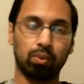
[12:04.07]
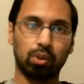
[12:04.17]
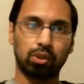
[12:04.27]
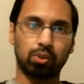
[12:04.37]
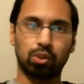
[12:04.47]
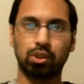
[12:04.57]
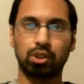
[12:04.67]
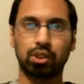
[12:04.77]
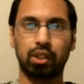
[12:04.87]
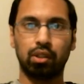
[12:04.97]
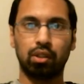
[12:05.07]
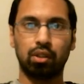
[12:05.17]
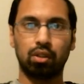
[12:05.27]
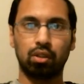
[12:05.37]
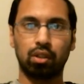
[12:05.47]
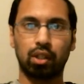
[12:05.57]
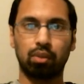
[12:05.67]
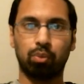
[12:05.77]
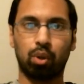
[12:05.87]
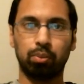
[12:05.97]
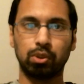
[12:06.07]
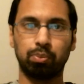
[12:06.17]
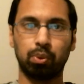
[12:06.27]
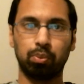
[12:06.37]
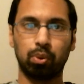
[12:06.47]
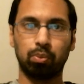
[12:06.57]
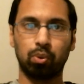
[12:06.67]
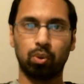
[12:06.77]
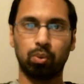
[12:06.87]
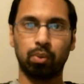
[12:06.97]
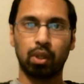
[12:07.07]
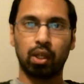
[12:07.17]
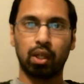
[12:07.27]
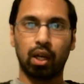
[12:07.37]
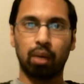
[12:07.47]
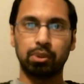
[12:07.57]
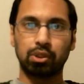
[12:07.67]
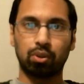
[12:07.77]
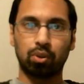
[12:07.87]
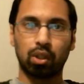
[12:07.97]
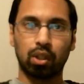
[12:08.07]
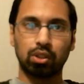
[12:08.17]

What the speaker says: which was cited in that Muhammad's Boom Boom Room episode.